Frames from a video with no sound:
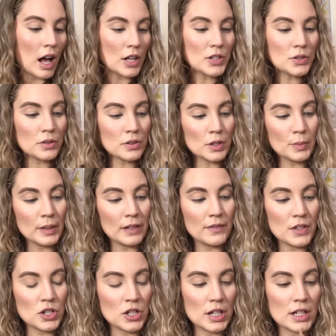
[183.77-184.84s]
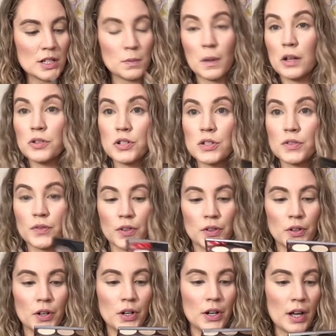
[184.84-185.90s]
I'll do a little bit of the shade as well just
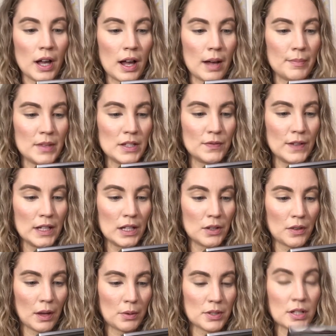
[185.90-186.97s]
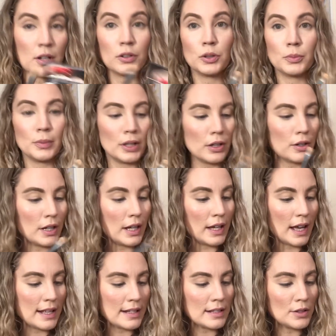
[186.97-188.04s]
for this video. That one's called
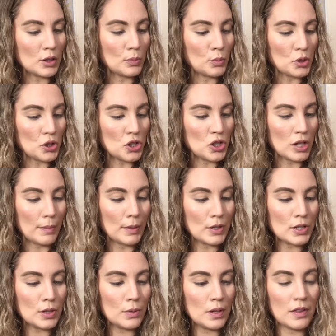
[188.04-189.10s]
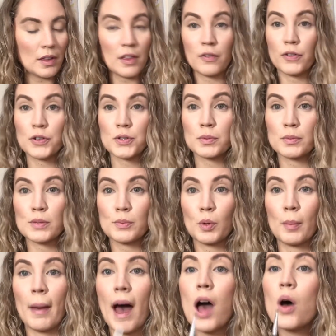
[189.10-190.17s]
Luminaria. It has a little more shimmer to it. The first one was
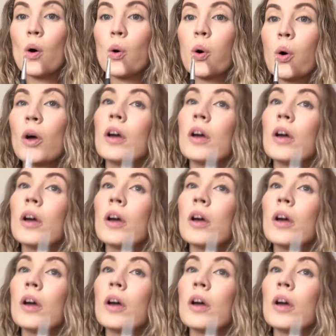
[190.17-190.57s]
more matte.